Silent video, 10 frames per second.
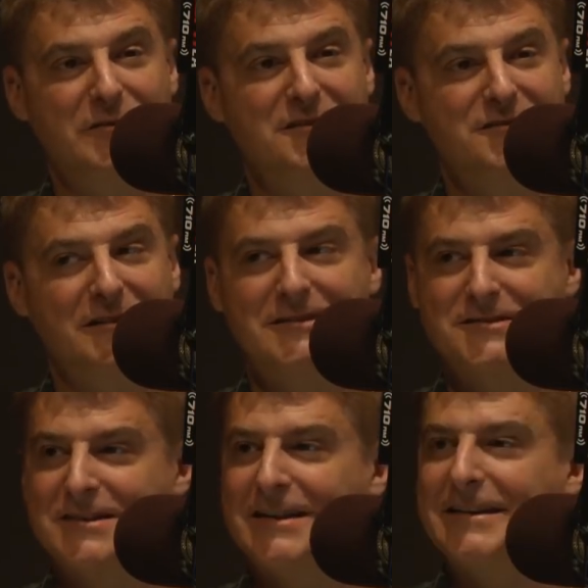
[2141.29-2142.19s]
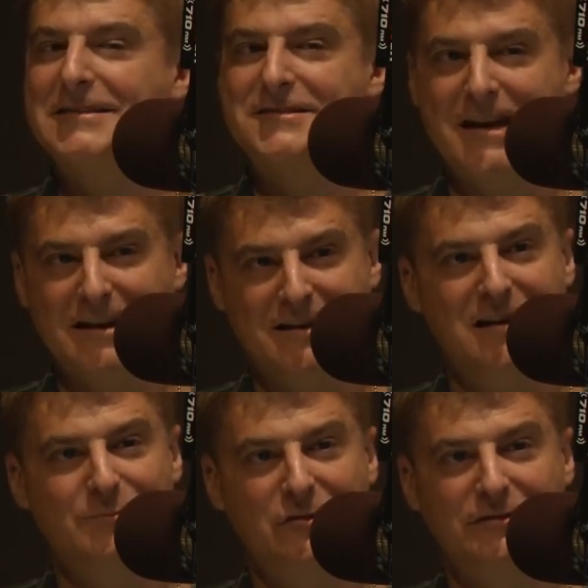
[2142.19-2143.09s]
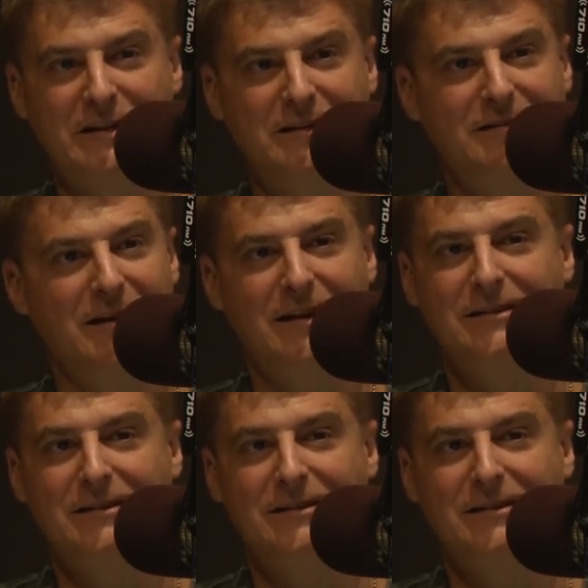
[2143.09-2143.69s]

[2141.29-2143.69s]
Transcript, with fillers: because it is that kind of movie, and